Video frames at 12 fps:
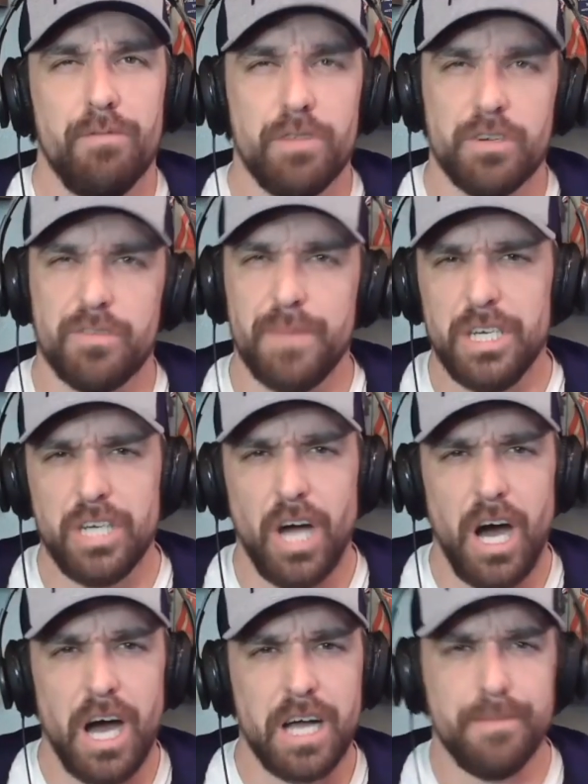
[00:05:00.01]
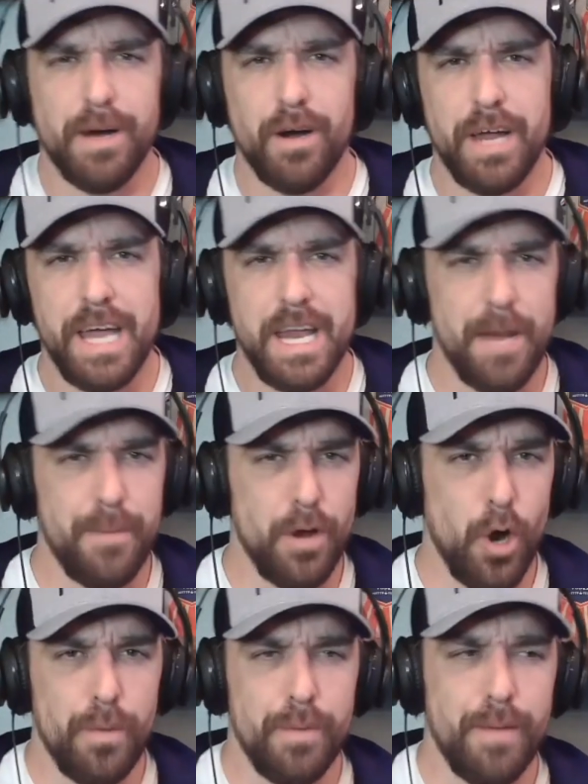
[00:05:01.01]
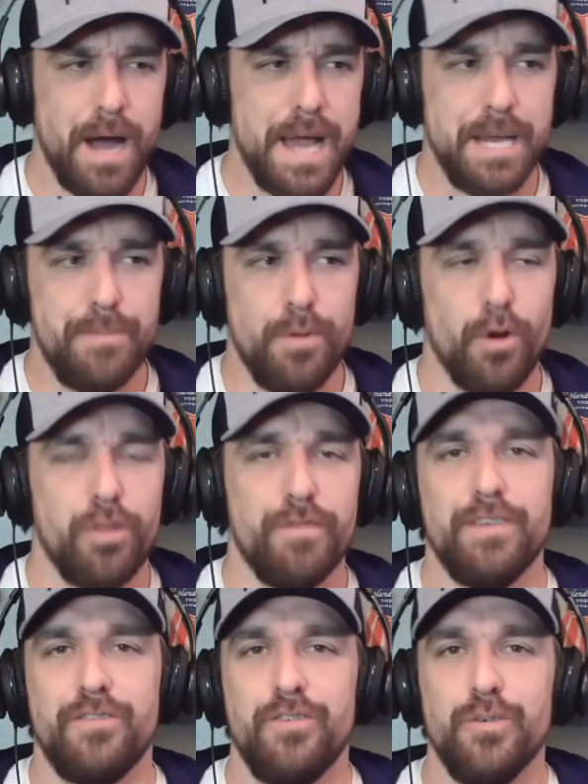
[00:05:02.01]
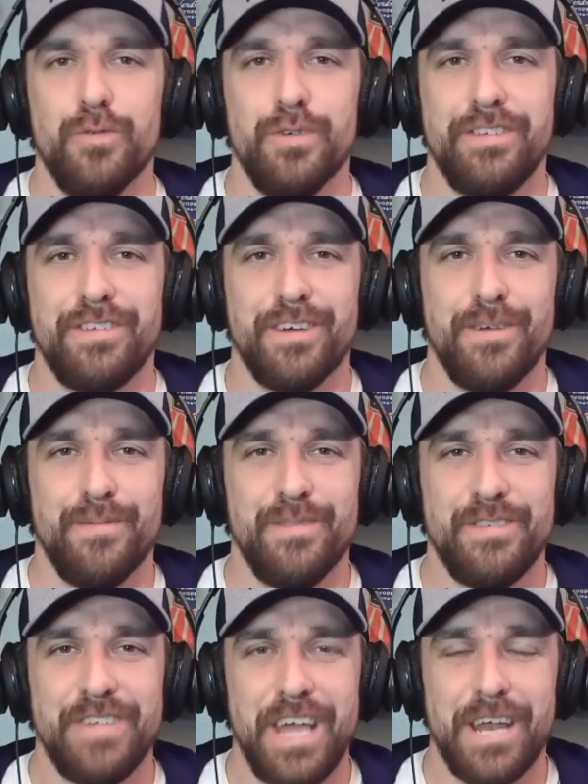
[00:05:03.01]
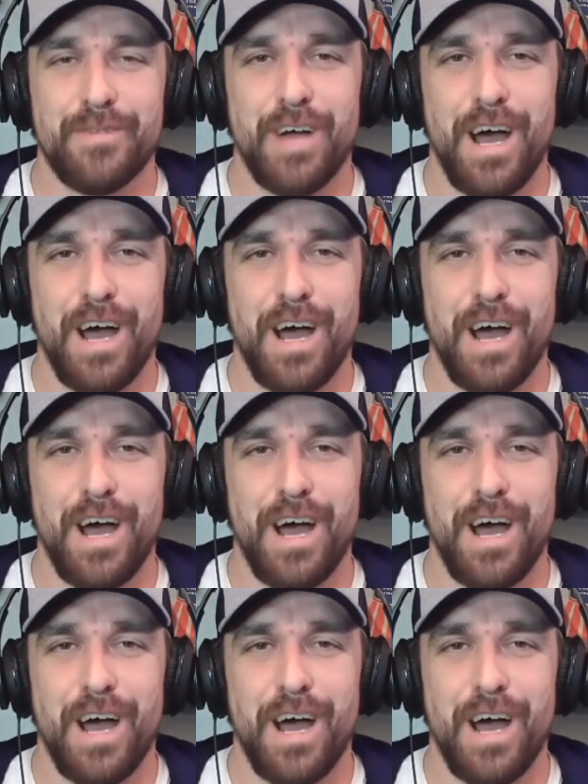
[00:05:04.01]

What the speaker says: There's been talk about hitting up an open mic and both of us doing some stand-up